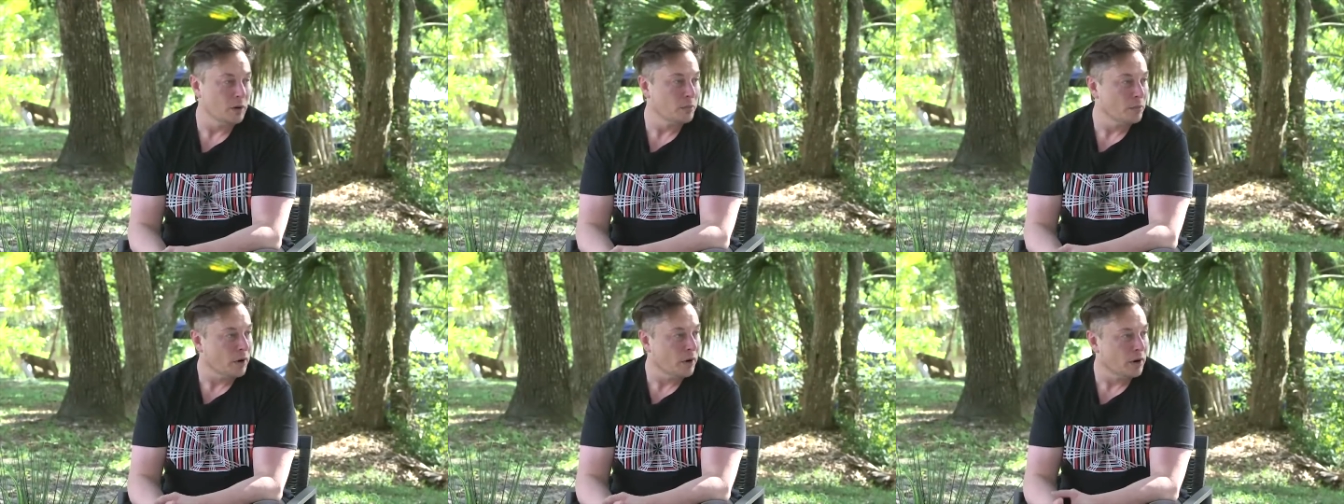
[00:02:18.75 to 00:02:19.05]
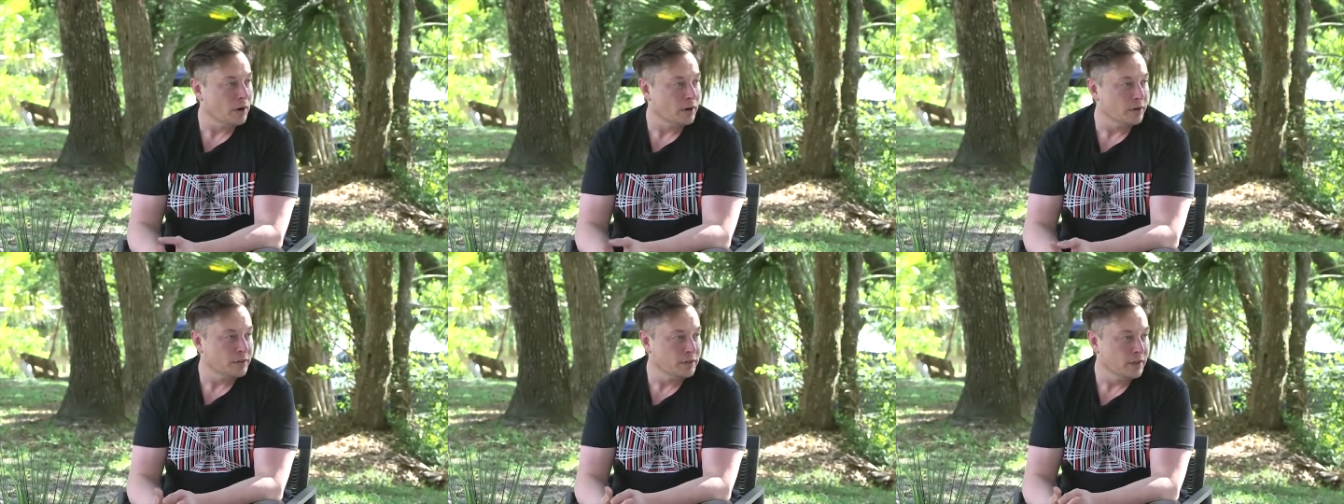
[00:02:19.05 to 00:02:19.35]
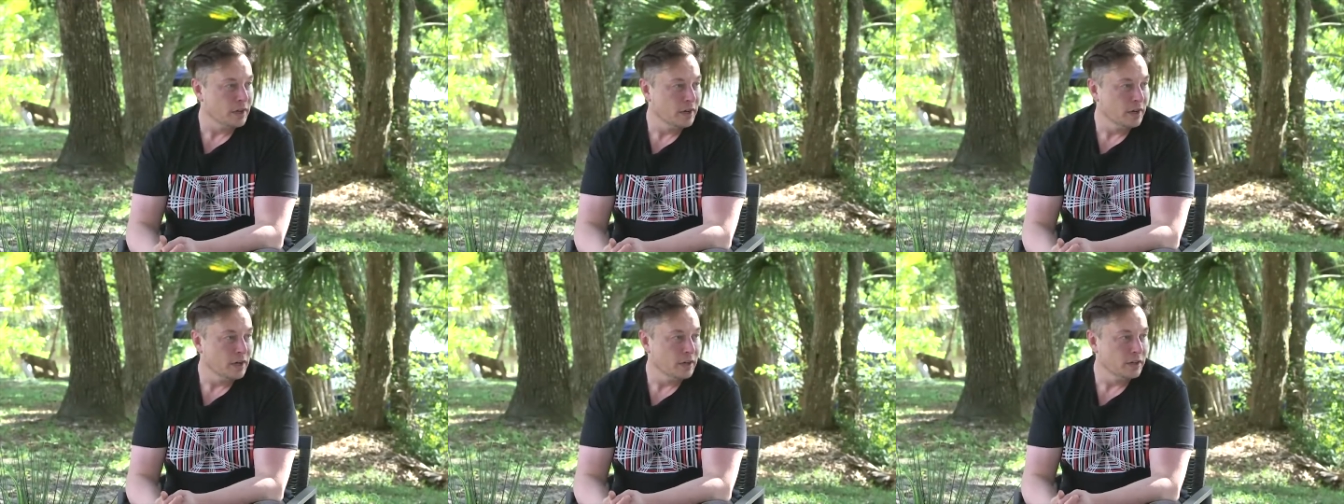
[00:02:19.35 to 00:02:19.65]
on
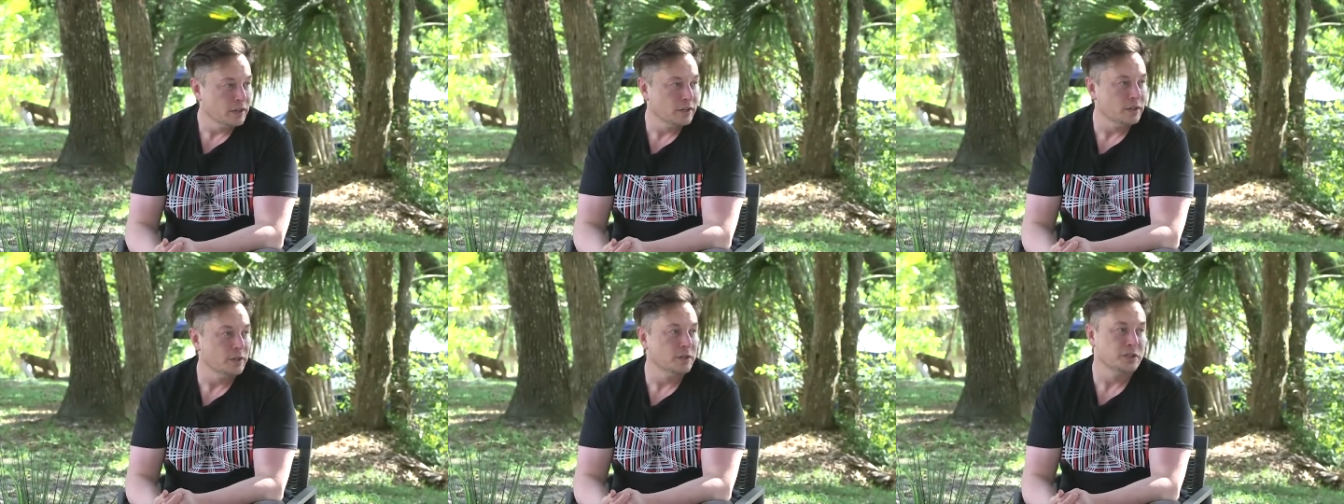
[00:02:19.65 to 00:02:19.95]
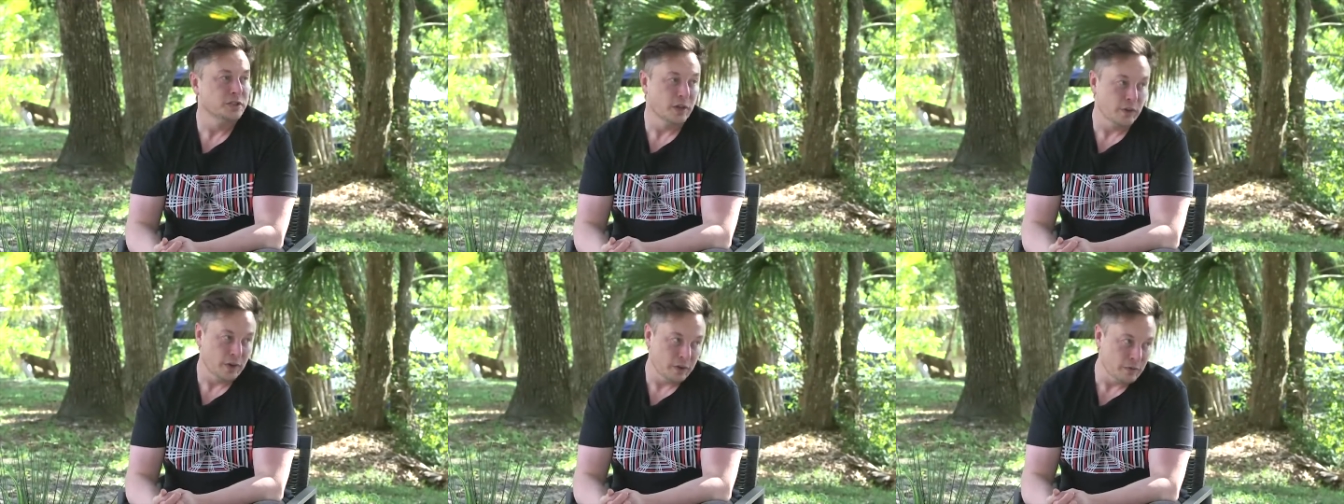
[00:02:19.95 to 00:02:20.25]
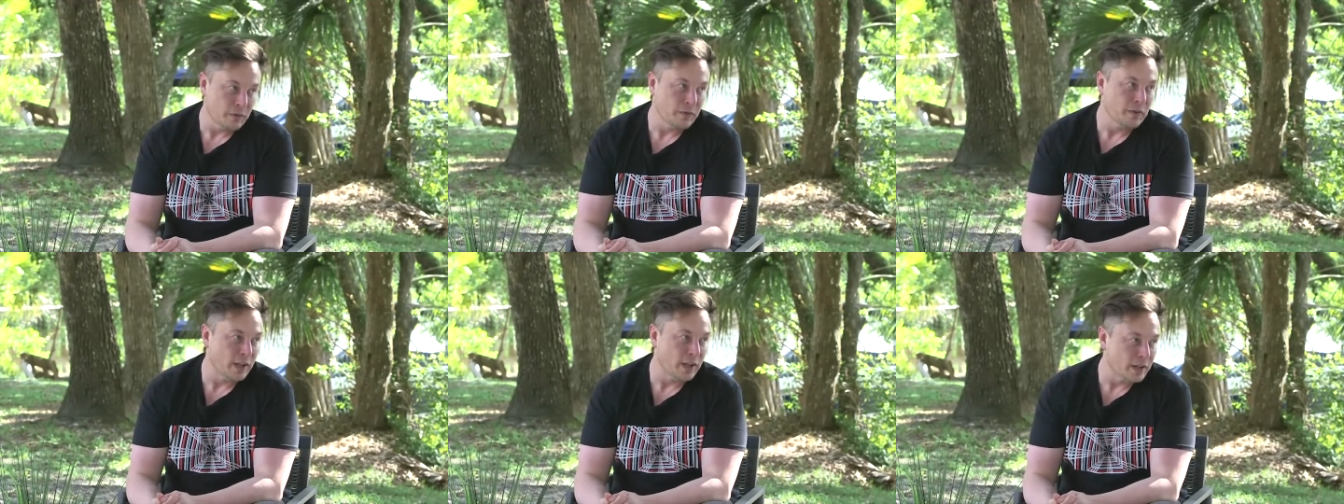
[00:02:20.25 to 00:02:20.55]
Mars. Sure. To
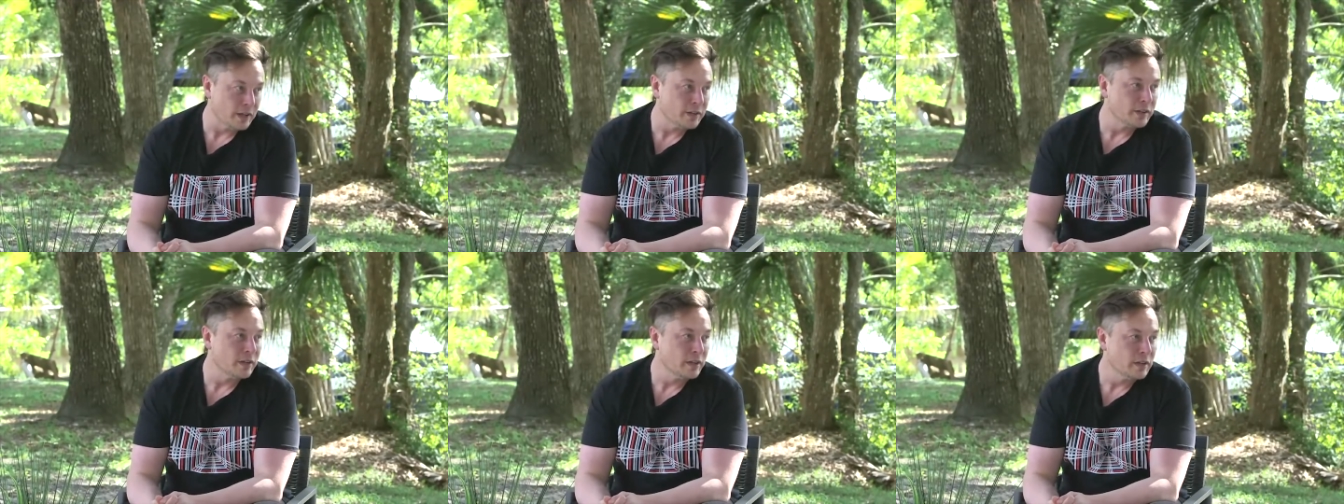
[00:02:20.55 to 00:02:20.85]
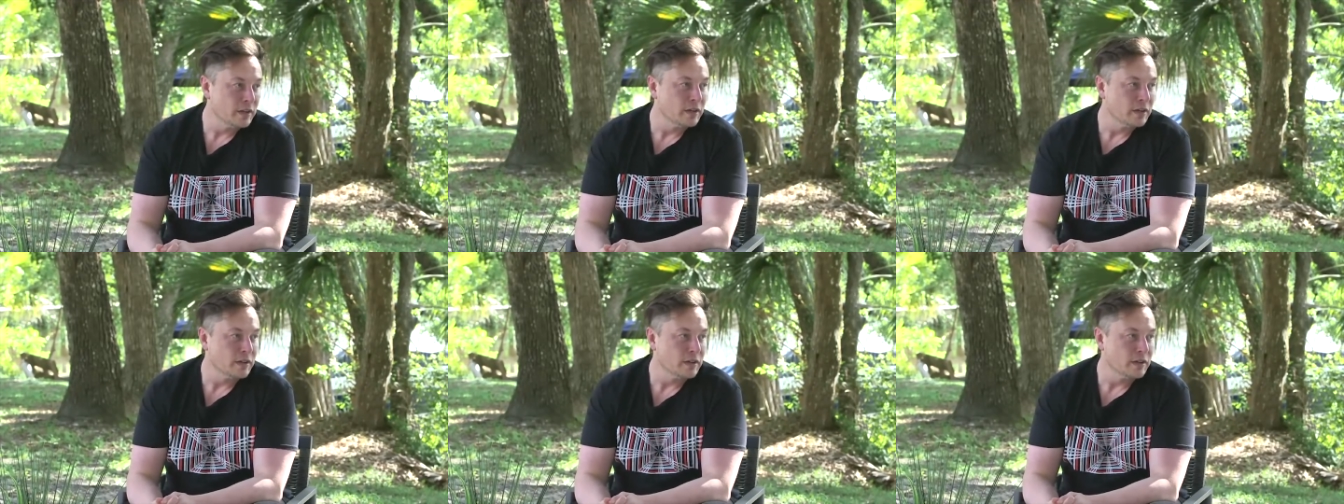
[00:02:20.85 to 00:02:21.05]
generate propellant.